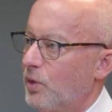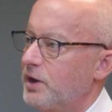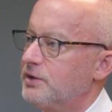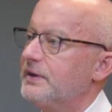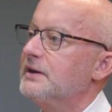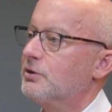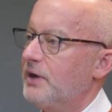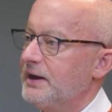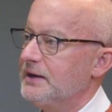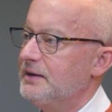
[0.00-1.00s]
where you've
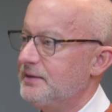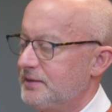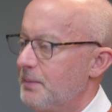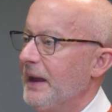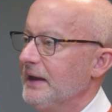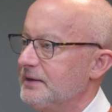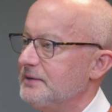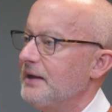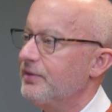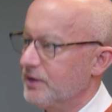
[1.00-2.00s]
integrated the
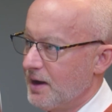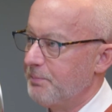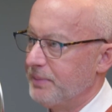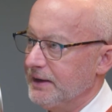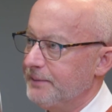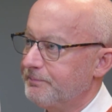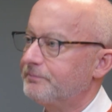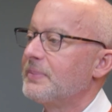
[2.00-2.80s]
bank and the company,